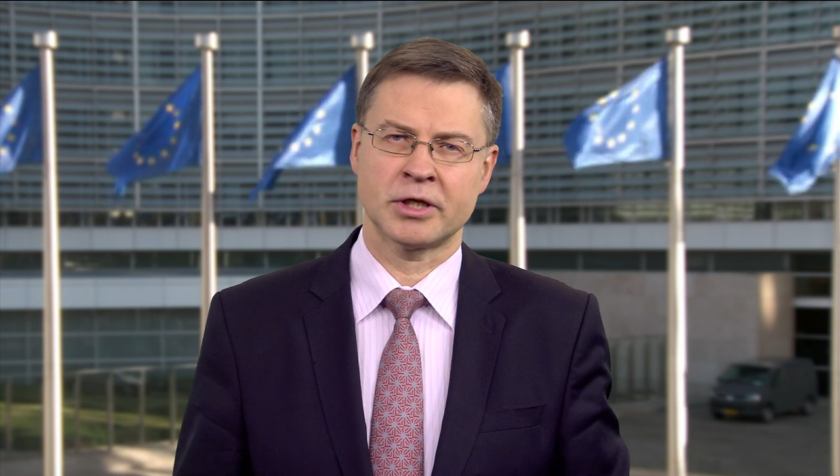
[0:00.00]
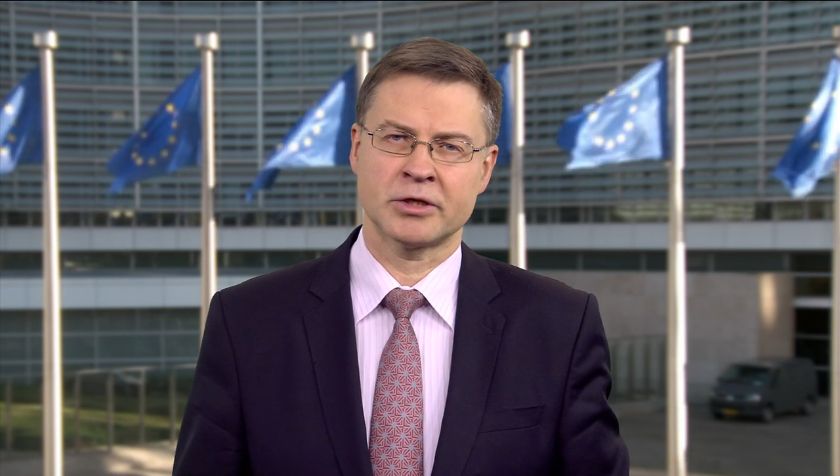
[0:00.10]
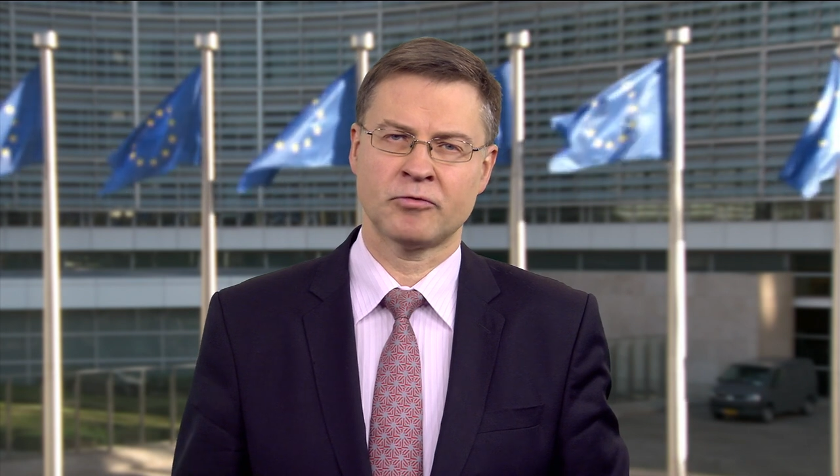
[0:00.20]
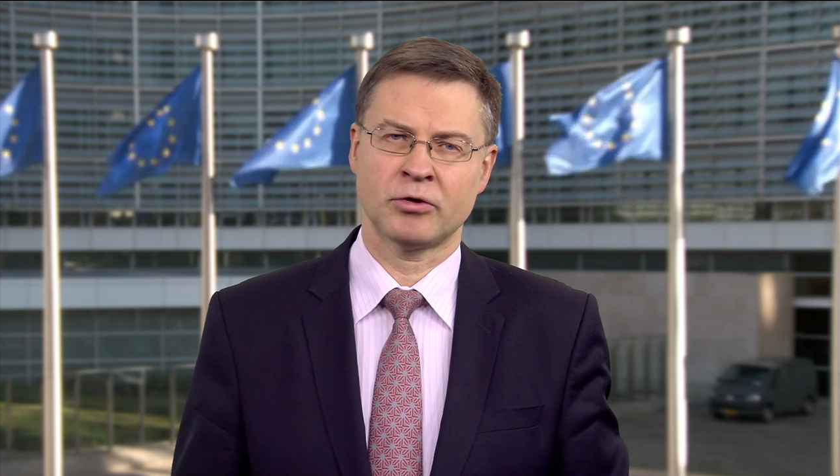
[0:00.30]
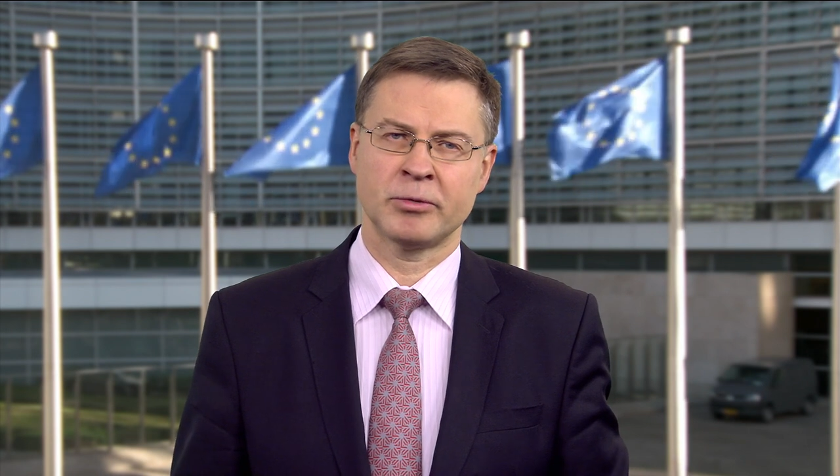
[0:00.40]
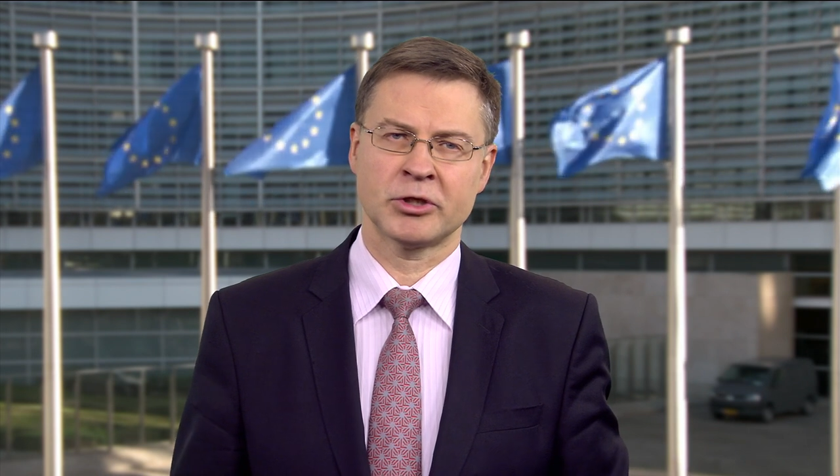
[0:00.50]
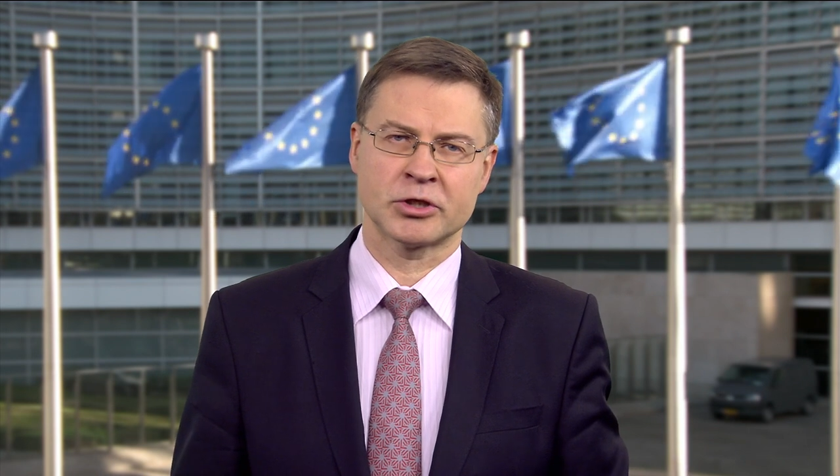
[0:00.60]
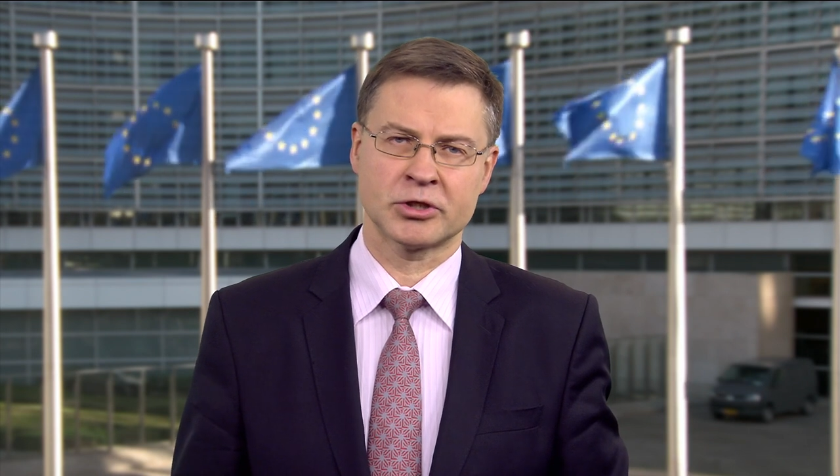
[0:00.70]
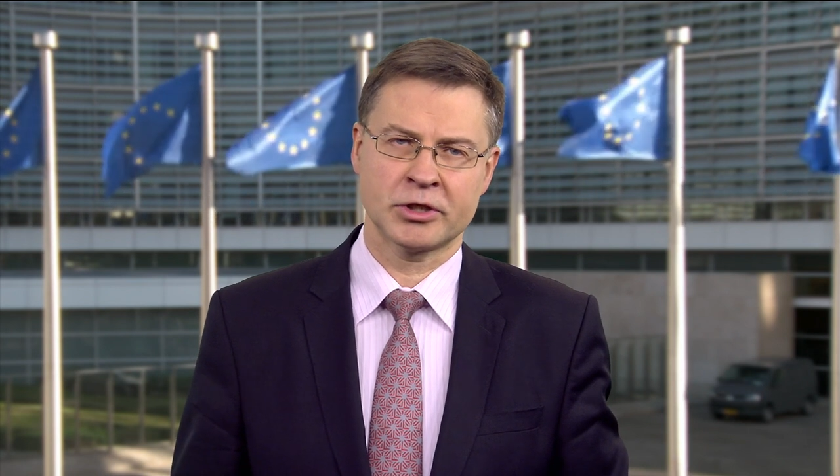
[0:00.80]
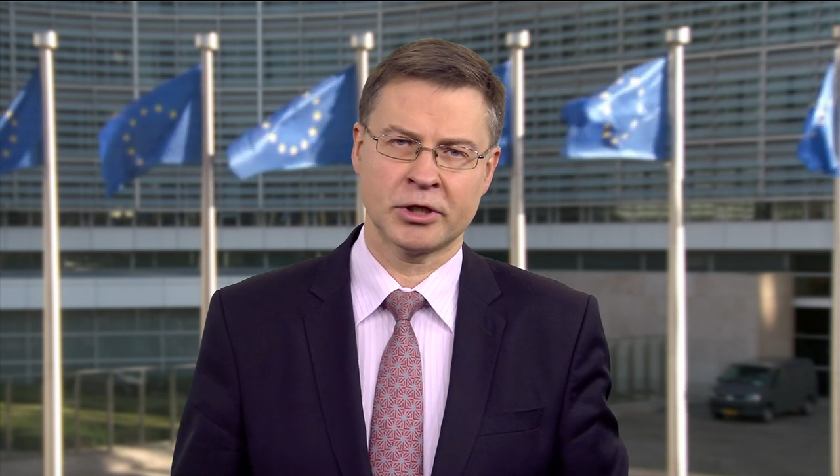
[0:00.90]
transforming
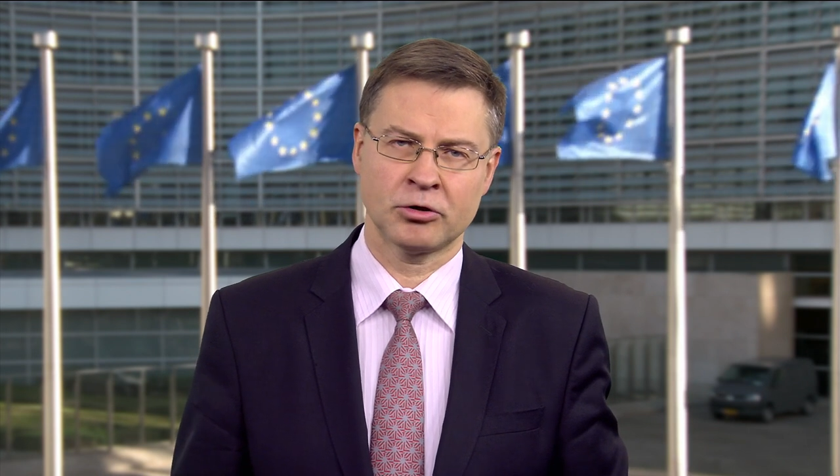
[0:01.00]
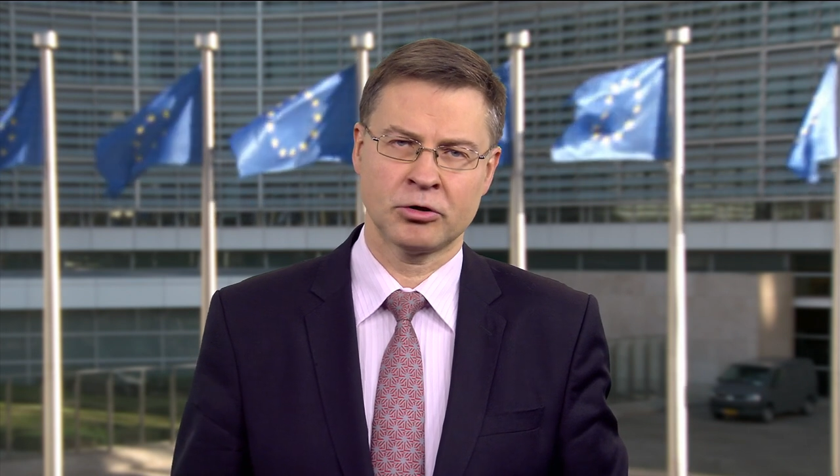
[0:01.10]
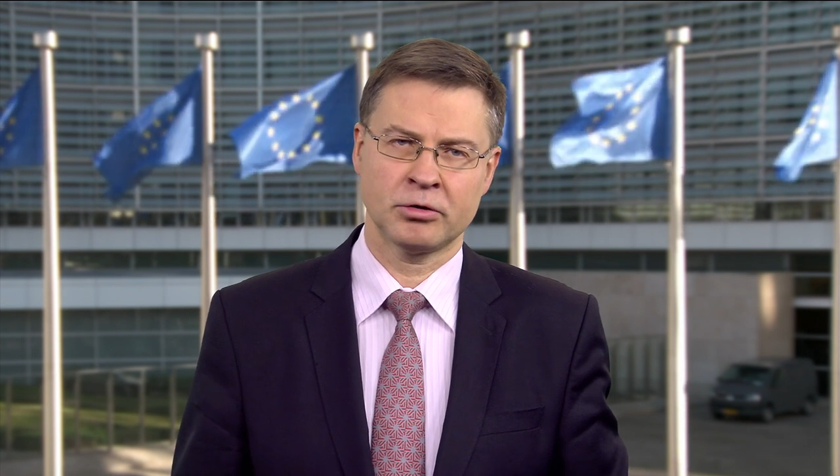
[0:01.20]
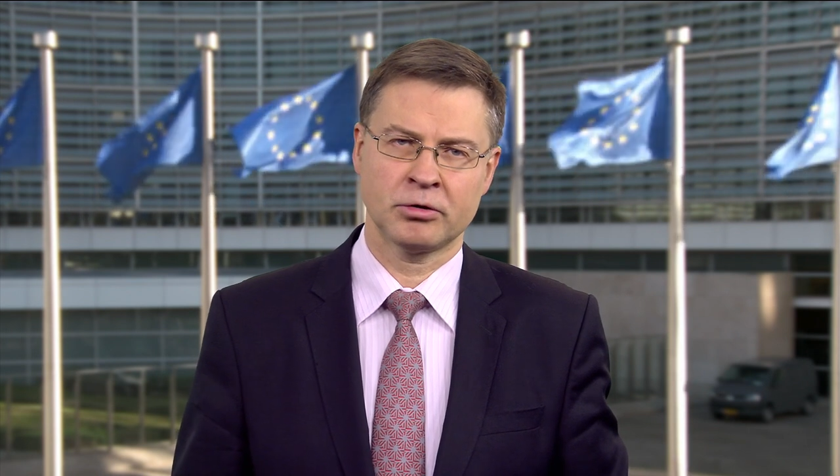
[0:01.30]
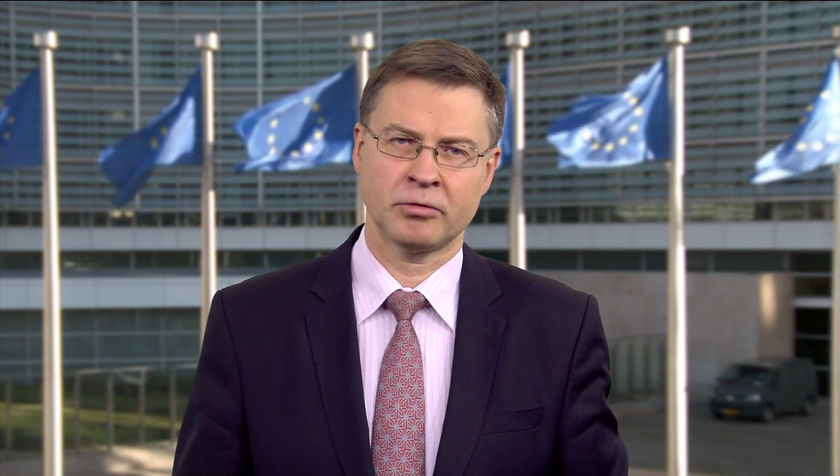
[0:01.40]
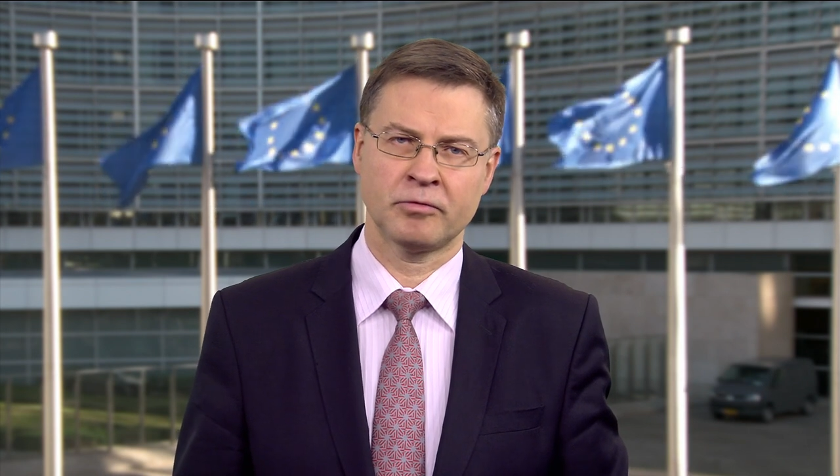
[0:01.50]
this sector,